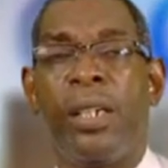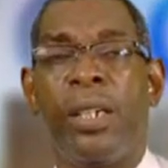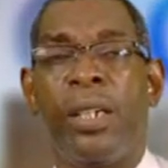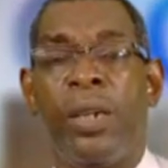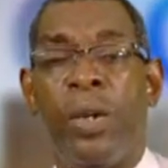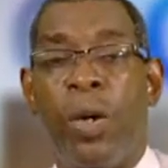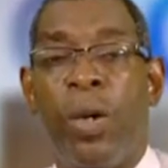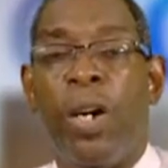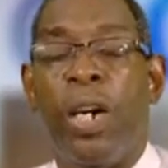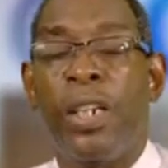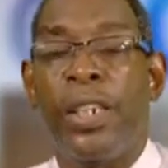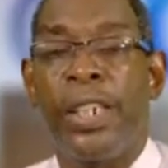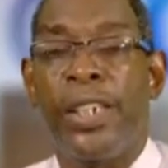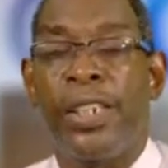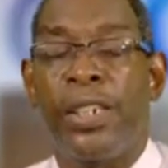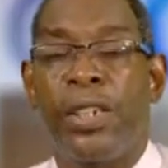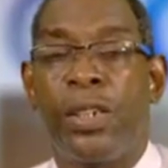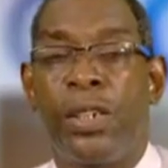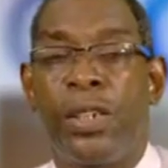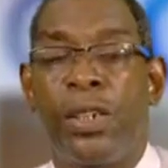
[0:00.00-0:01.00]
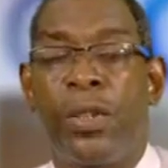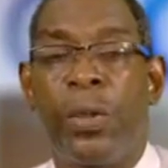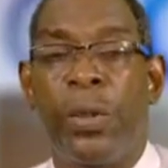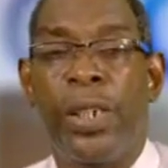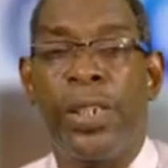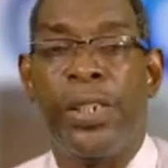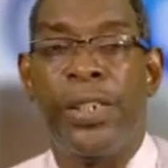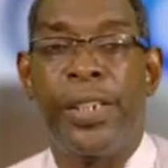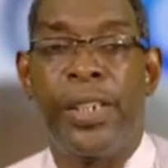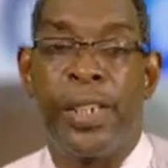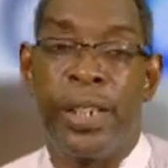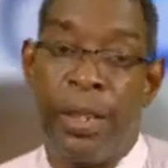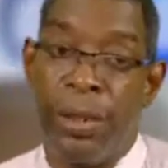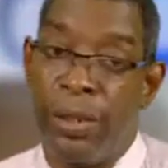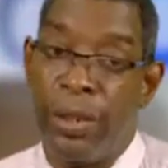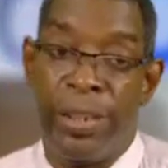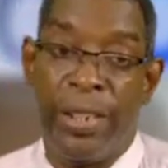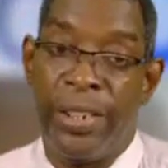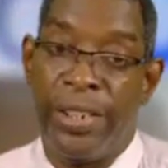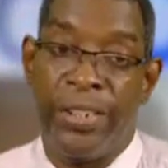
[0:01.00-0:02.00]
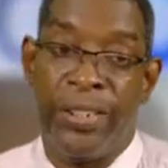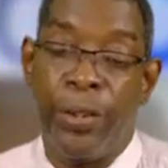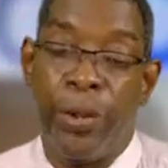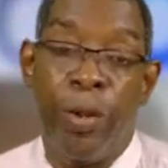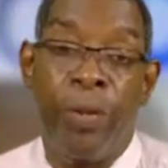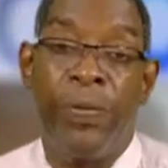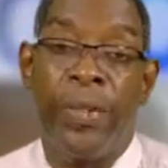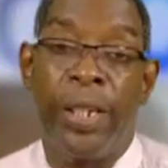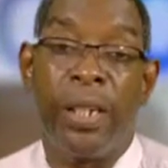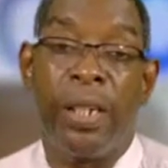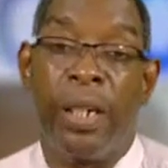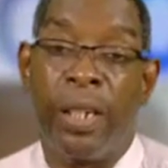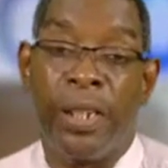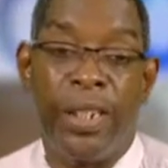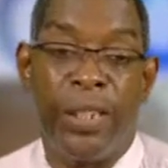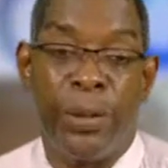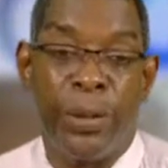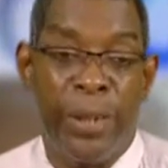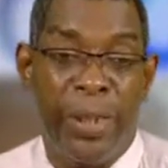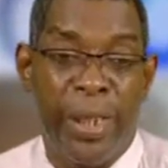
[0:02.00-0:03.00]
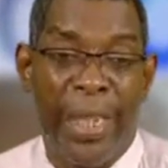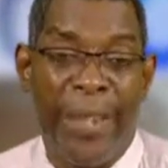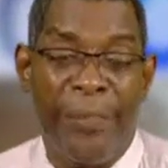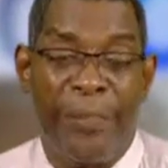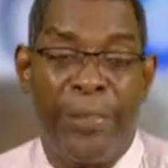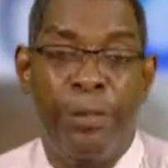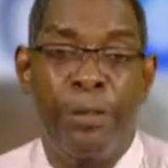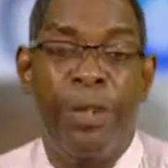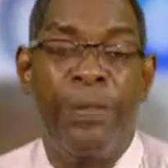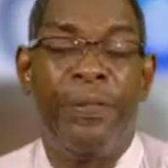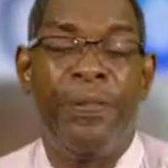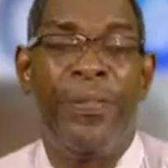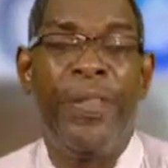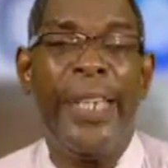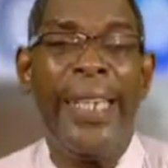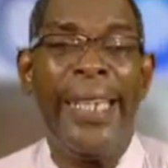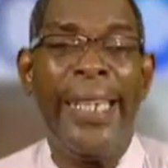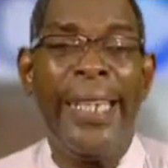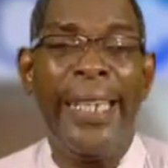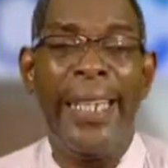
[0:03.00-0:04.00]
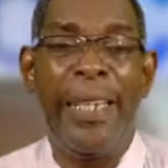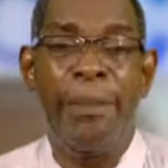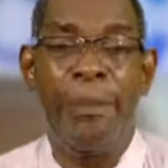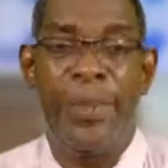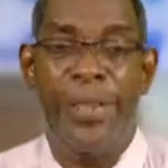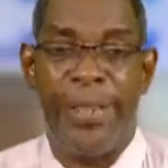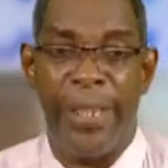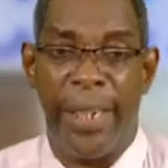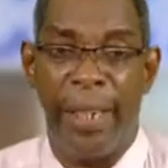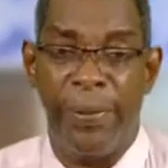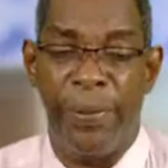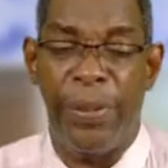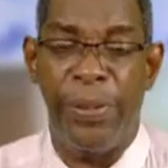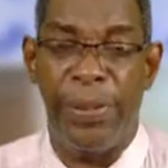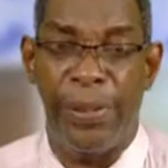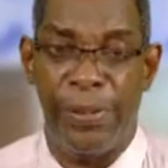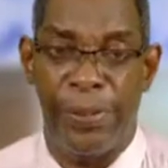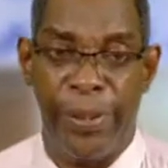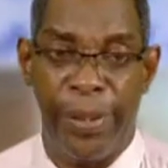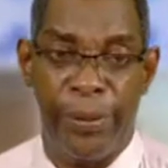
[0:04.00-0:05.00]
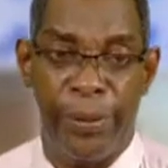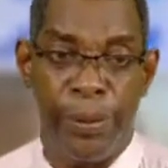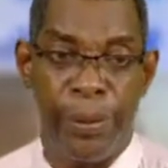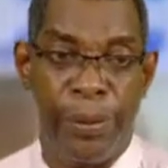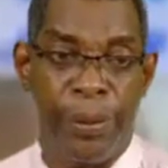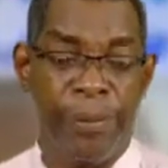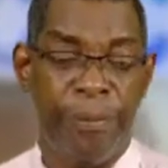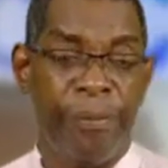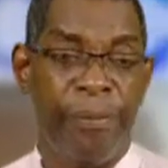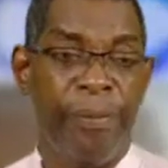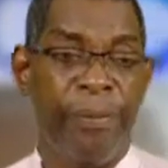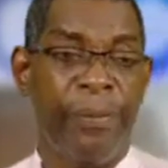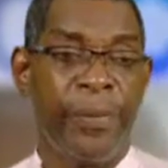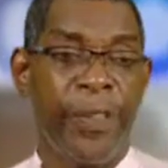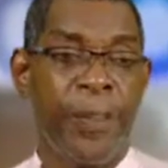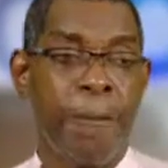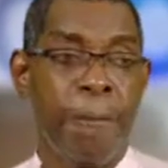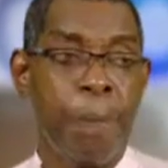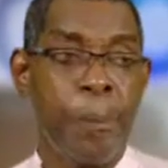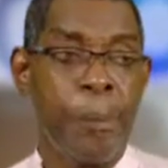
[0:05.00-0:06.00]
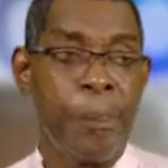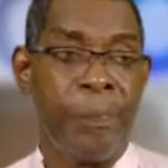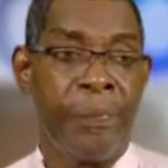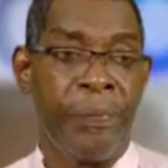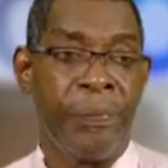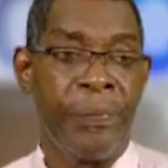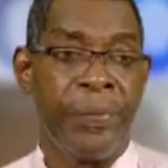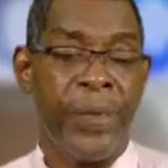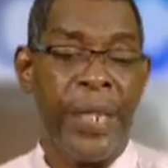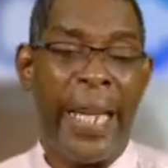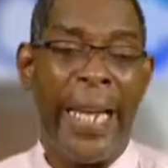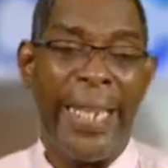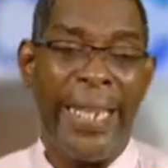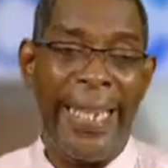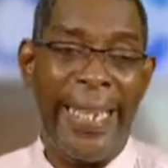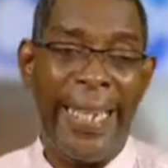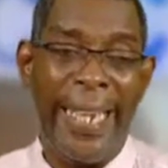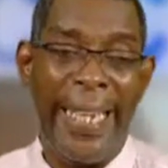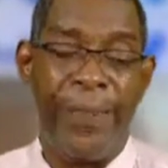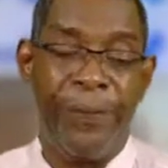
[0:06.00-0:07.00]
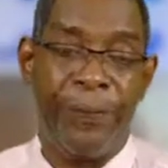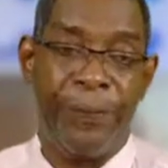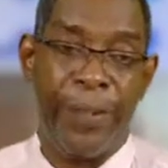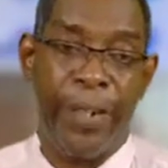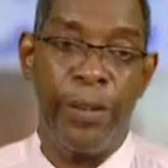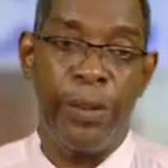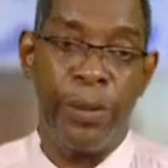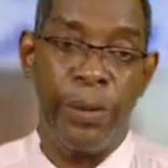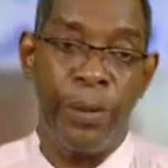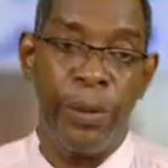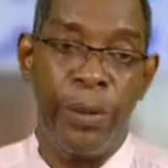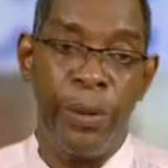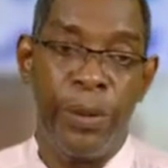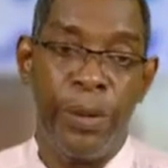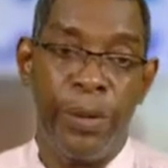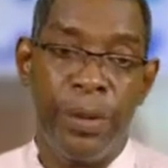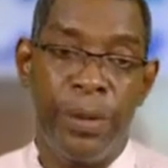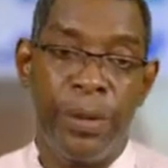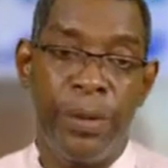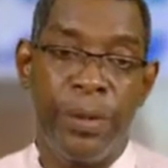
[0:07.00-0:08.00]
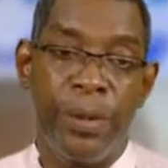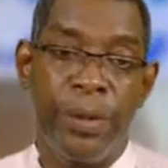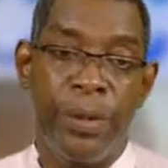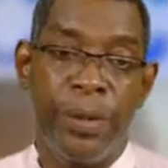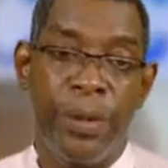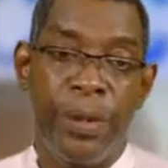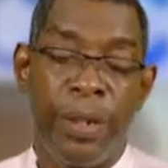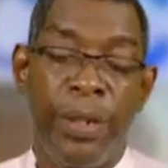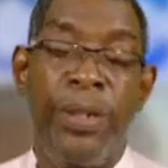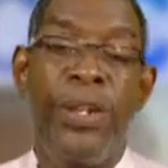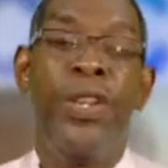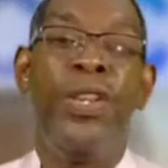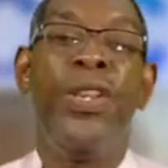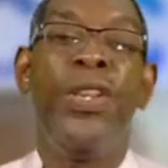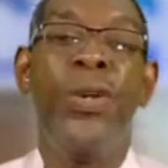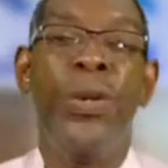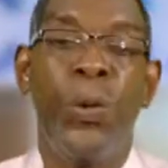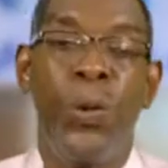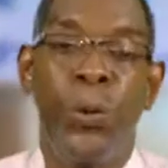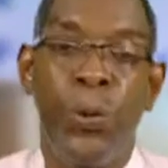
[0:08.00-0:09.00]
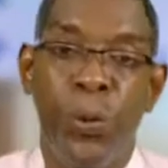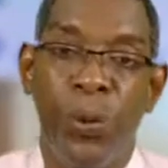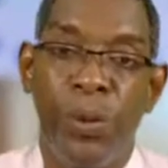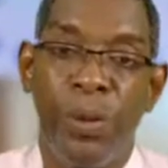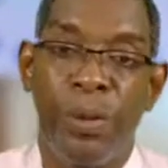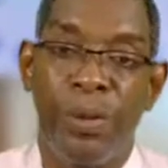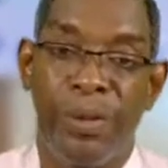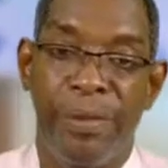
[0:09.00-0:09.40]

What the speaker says: God is going to, Jehovah God is going to have to reveal himself unto Pharaoh and let Pharaoh know,